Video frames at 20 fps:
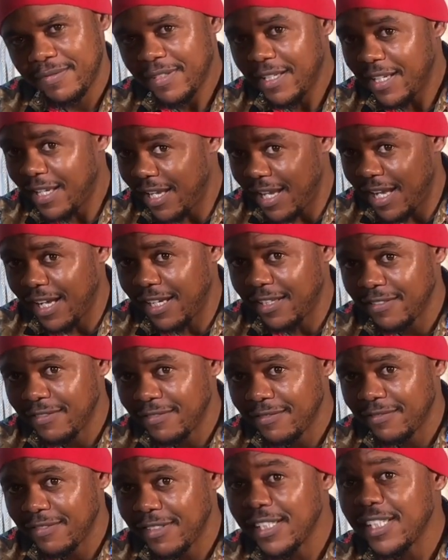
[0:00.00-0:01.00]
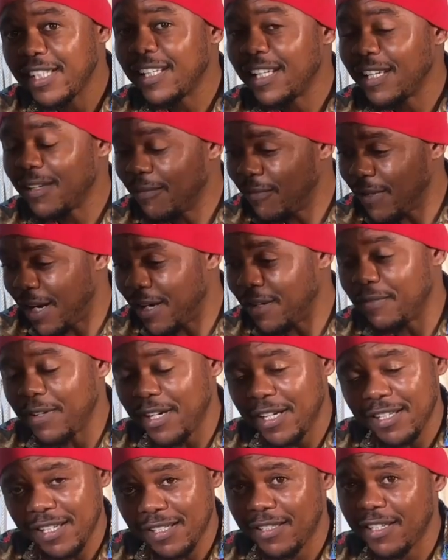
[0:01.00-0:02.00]
Yeah, very, very
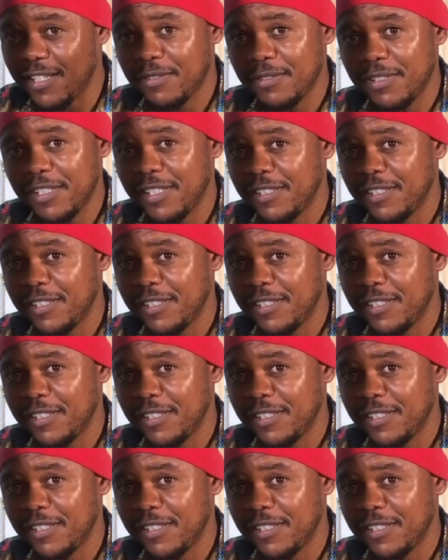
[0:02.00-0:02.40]
necessary.